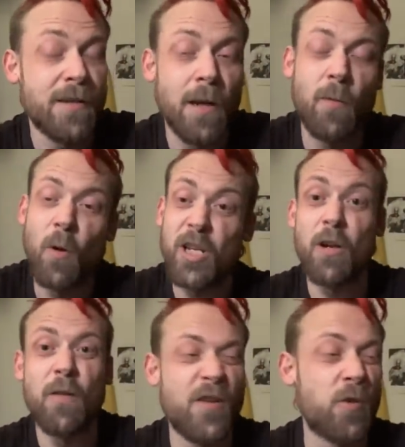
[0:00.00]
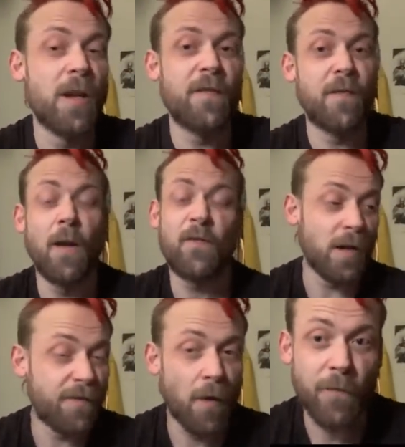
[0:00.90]
So what do you do for 25?
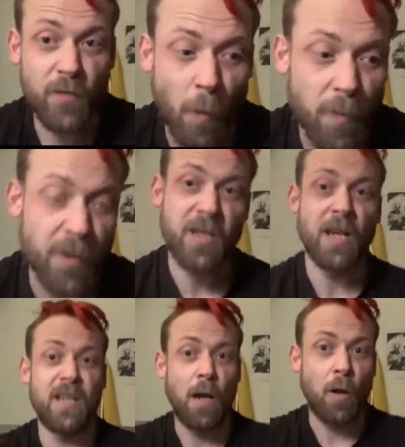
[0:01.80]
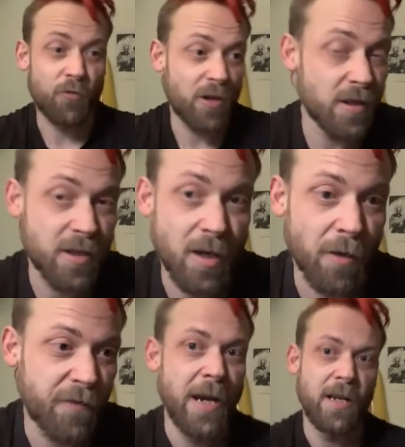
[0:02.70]
25 topless tits out, or dress as
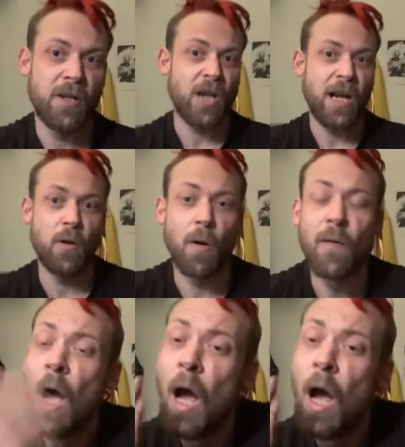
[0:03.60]
Darth Vader, jack you off.